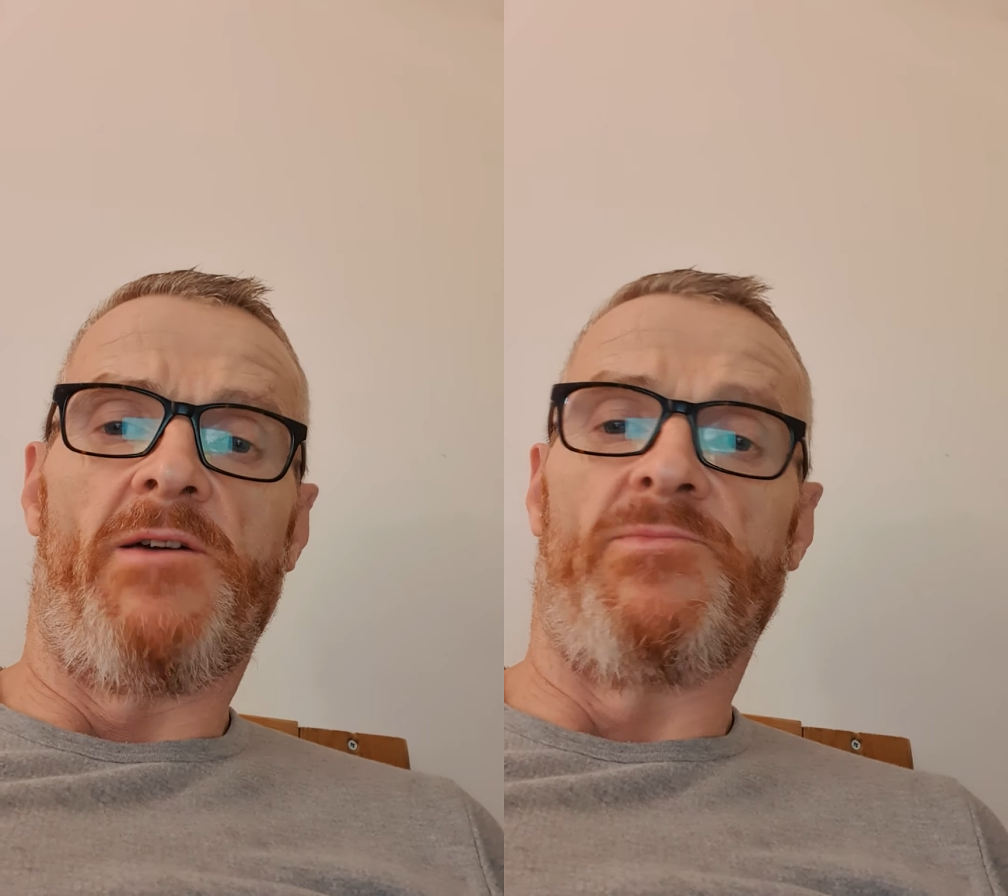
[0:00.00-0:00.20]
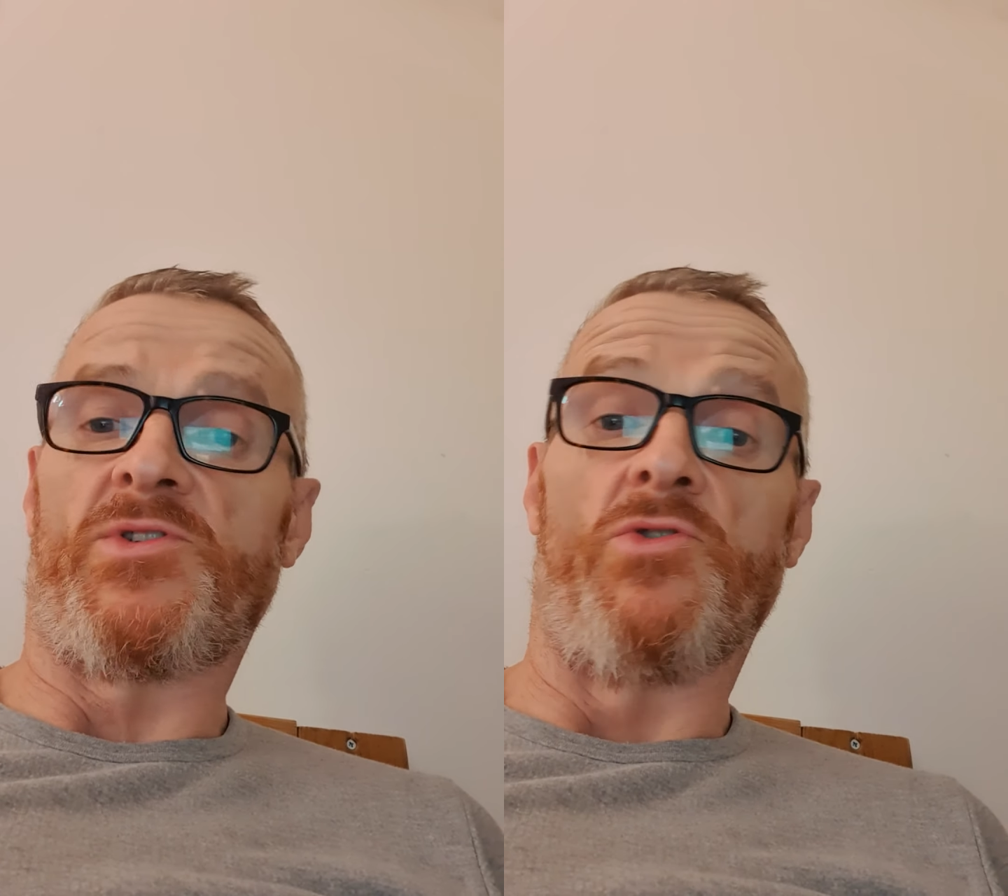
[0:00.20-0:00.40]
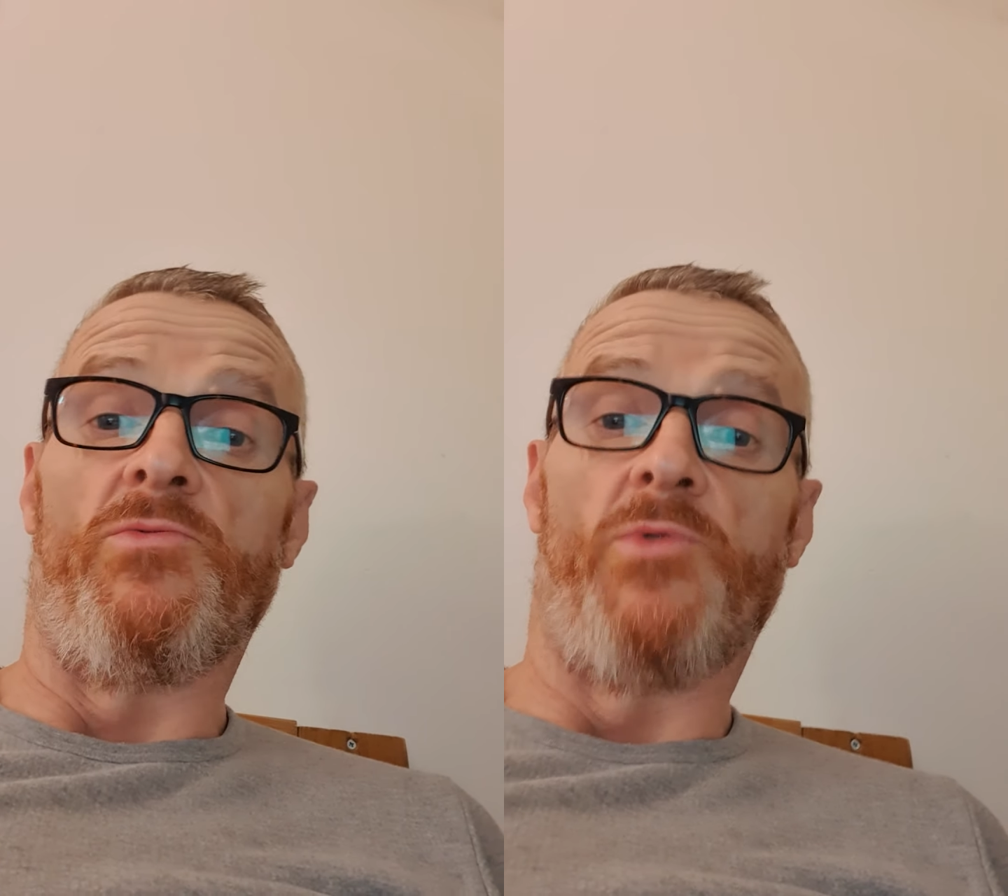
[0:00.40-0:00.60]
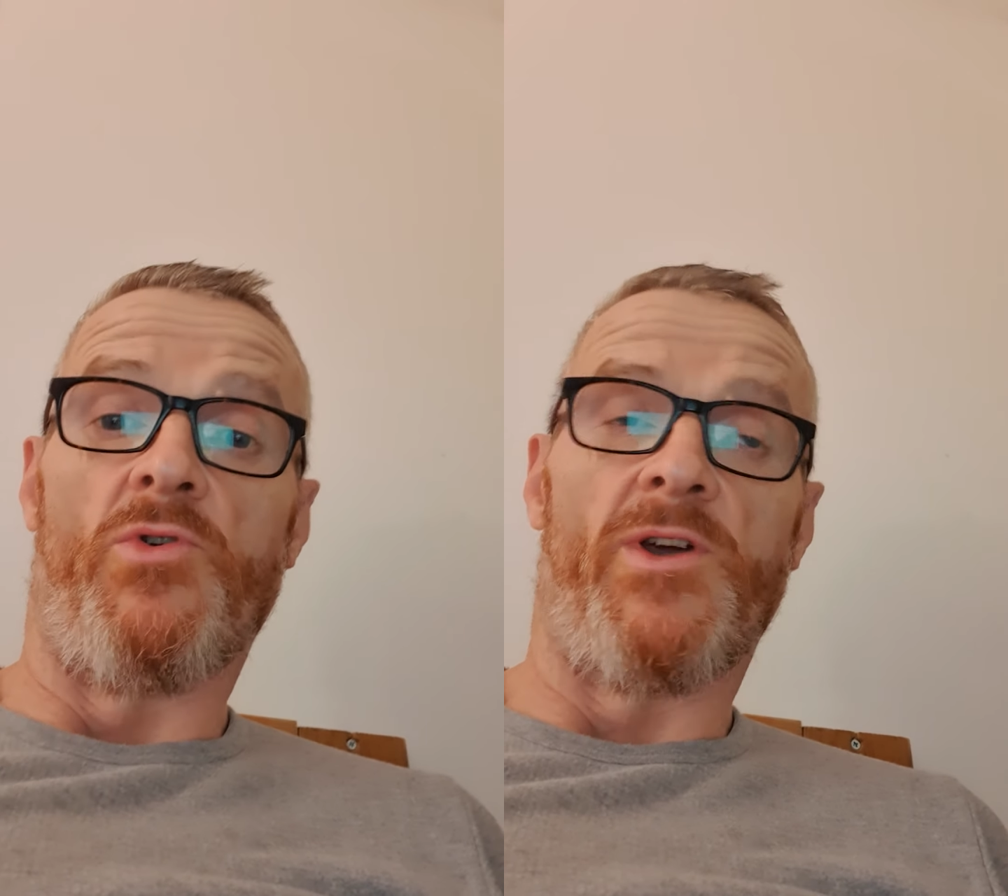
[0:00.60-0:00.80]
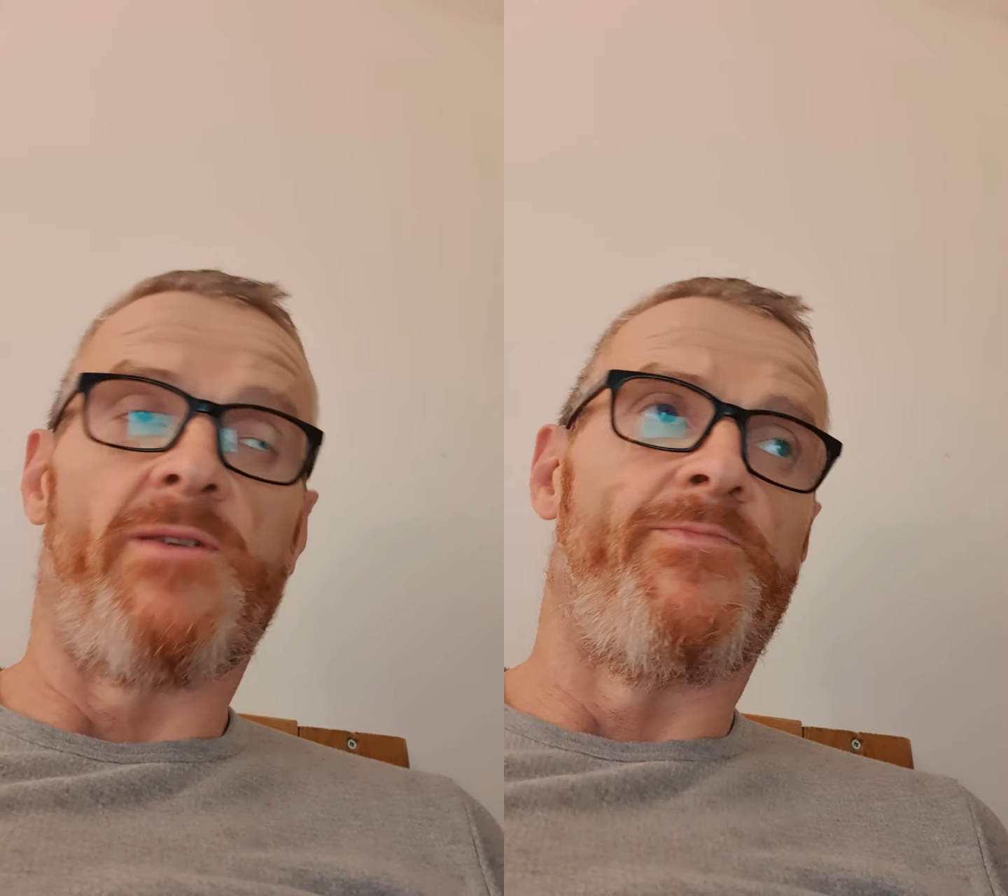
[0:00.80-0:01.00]

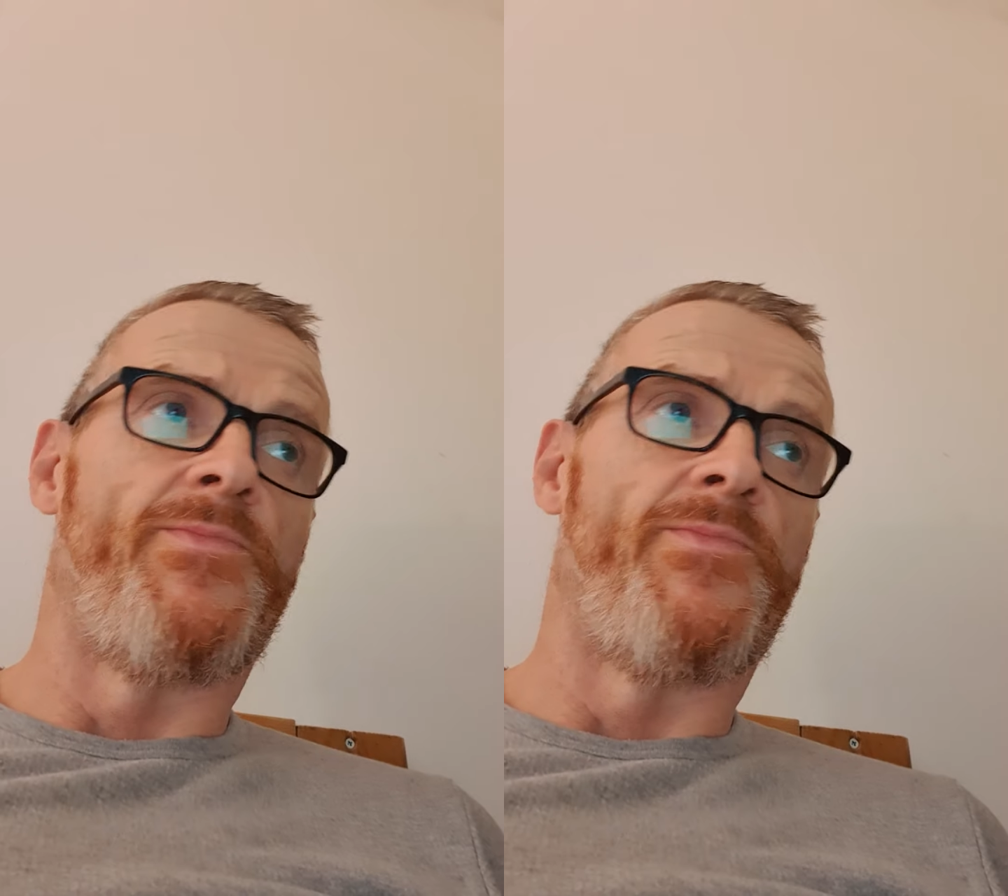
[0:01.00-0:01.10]
schoolboy.